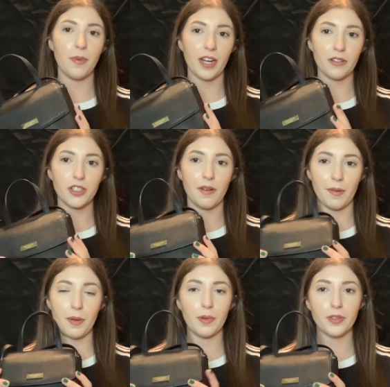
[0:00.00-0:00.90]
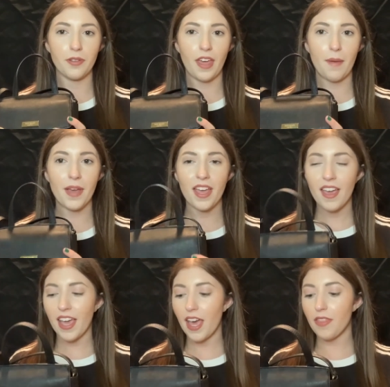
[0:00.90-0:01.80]
I know so many people do them
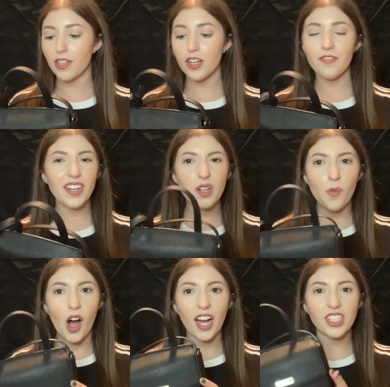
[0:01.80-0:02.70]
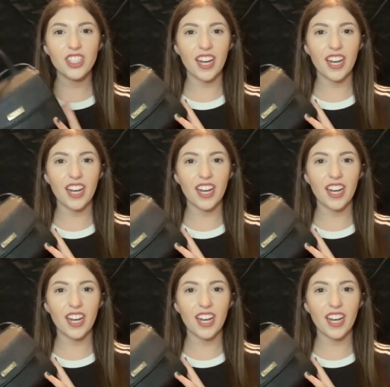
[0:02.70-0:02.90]
and they're so fun to watch,